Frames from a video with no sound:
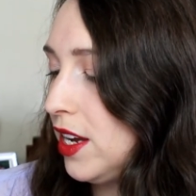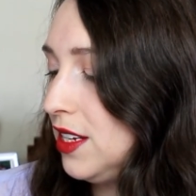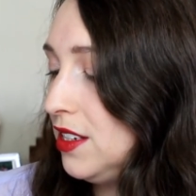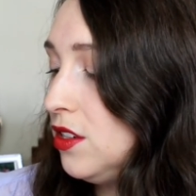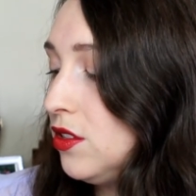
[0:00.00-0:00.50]
As
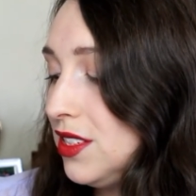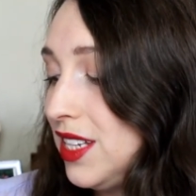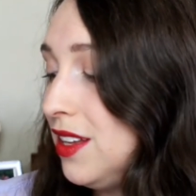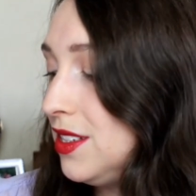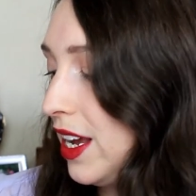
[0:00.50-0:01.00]
they did not
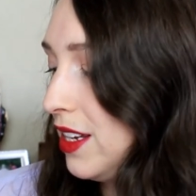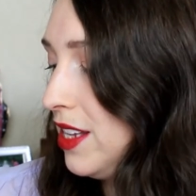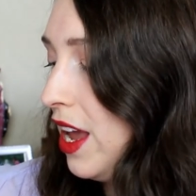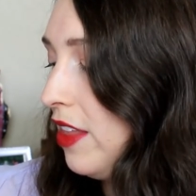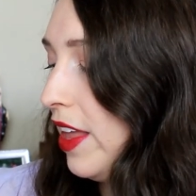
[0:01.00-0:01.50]
sell sex,
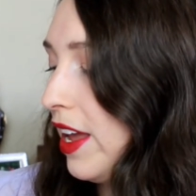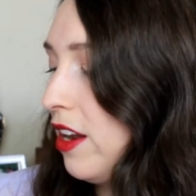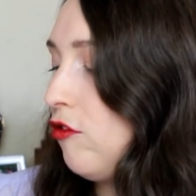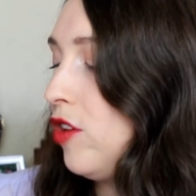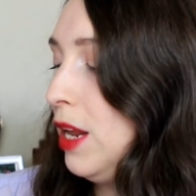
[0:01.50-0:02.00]
they
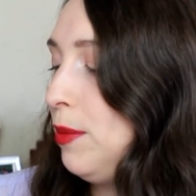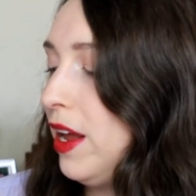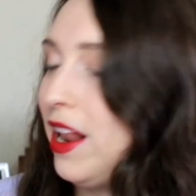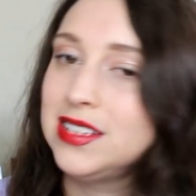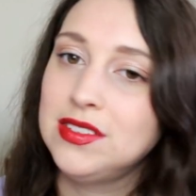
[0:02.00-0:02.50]
cannot really be
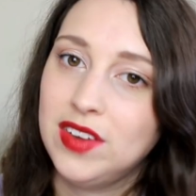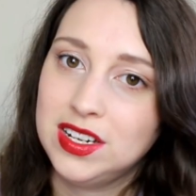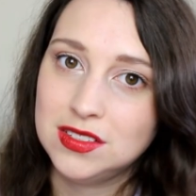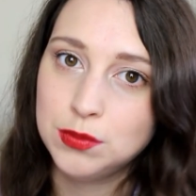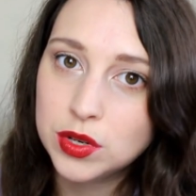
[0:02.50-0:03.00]
classified
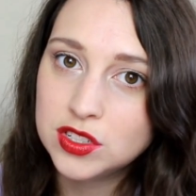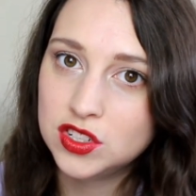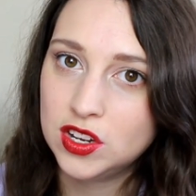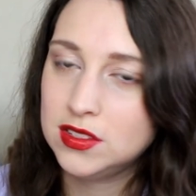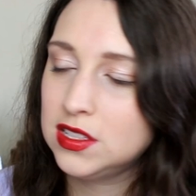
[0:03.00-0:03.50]
as
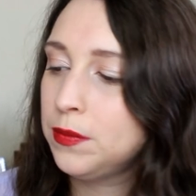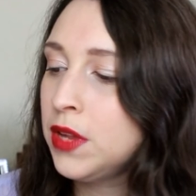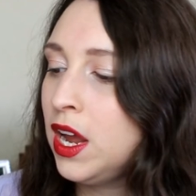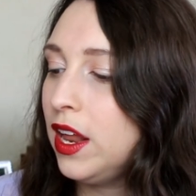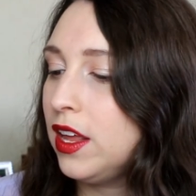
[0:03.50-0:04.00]
prostitutes.
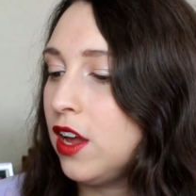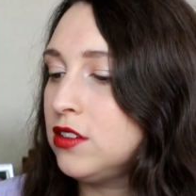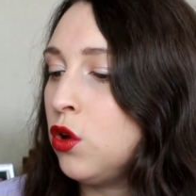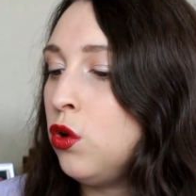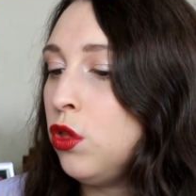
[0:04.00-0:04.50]
And it
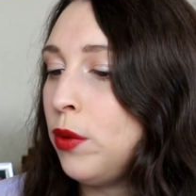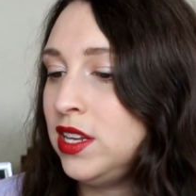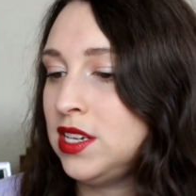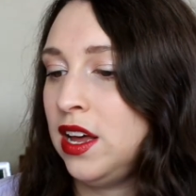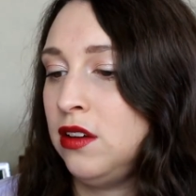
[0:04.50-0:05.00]
goes all the
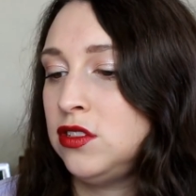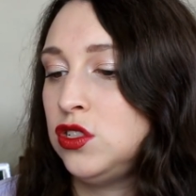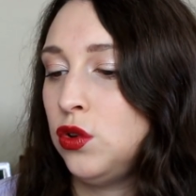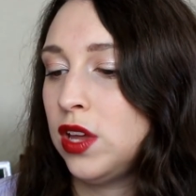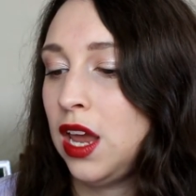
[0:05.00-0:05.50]
way down to
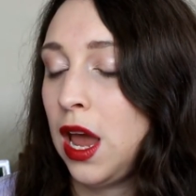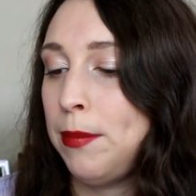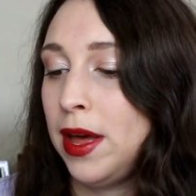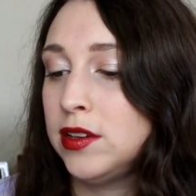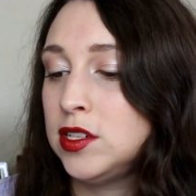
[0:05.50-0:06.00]
talking
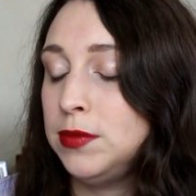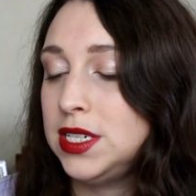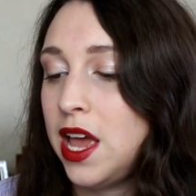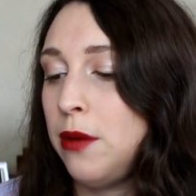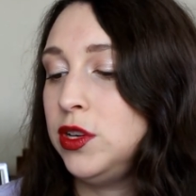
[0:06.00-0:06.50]
about number
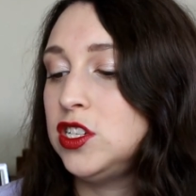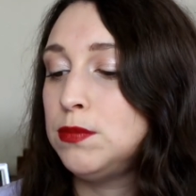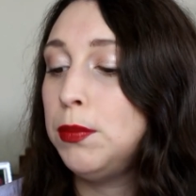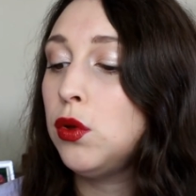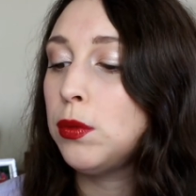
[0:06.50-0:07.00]
10, which is
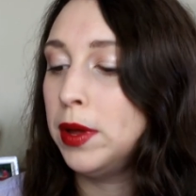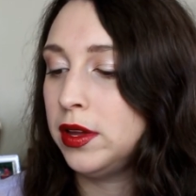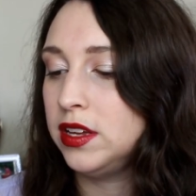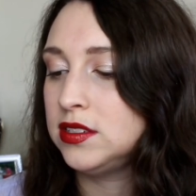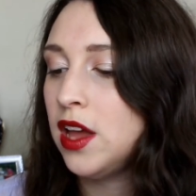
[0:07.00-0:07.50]

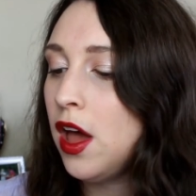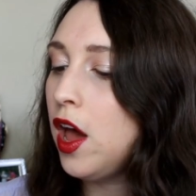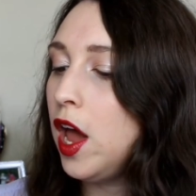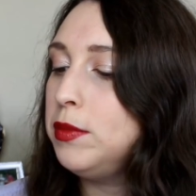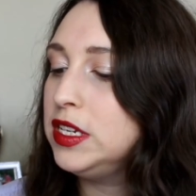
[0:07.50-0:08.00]
bulkmongers,
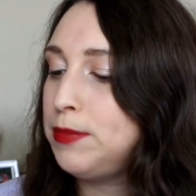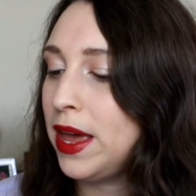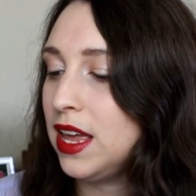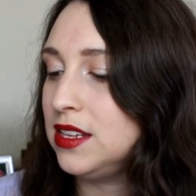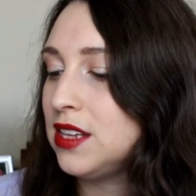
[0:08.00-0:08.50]
homeless
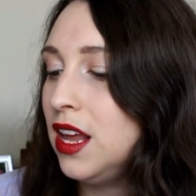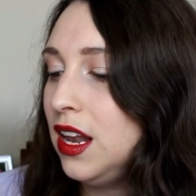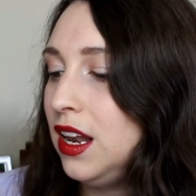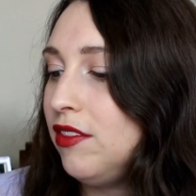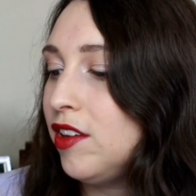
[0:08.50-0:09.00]
beggars,
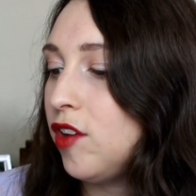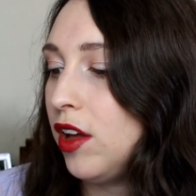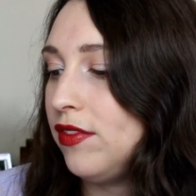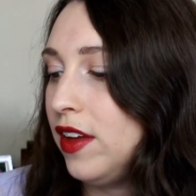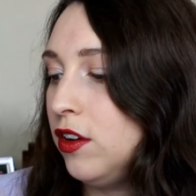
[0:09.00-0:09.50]
living
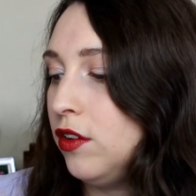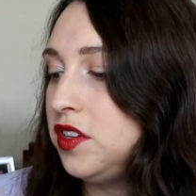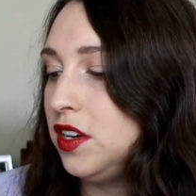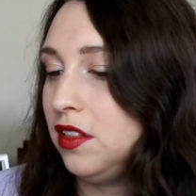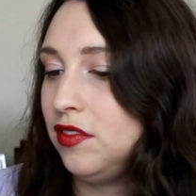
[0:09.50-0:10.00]
rough and
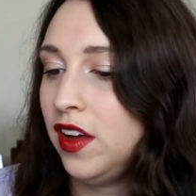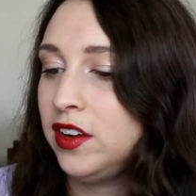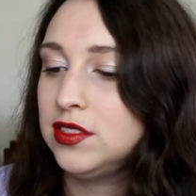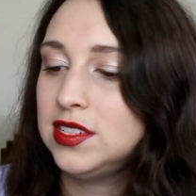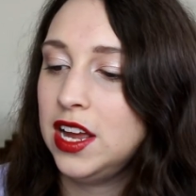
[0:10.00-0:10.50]
often in the
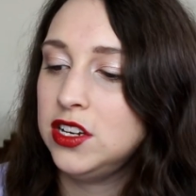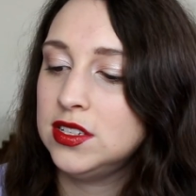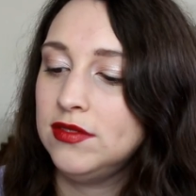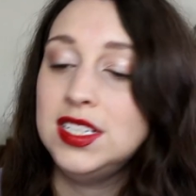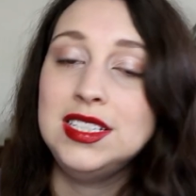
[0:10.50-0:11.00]
final
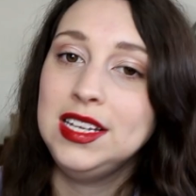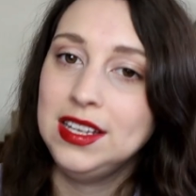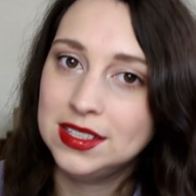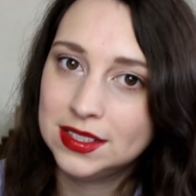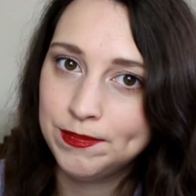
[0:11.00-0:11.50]
stages of
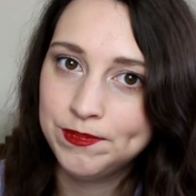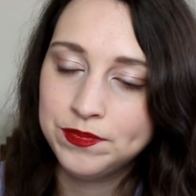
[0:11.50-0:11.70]
disease.